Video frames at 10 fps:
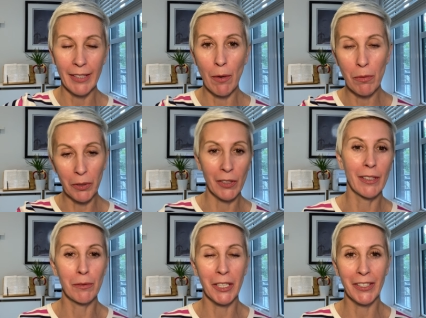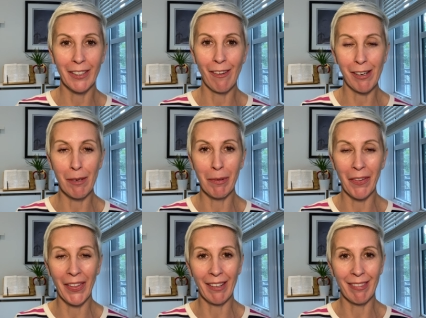that we're gonna we're gonna talk
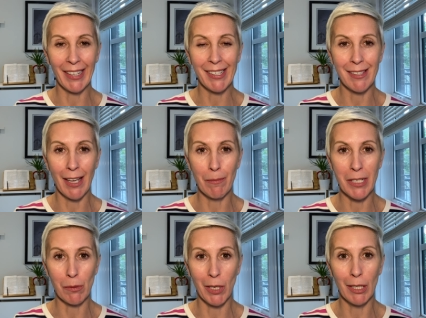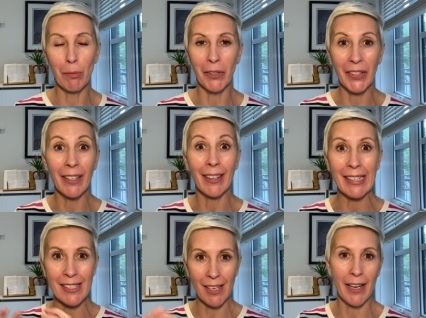about that next time as well about that
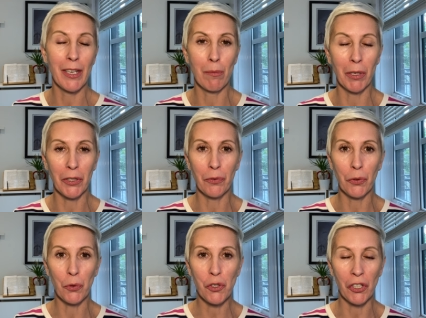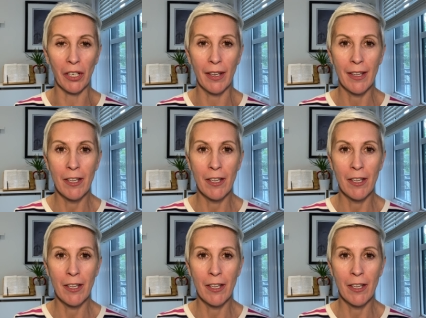anxiety about the future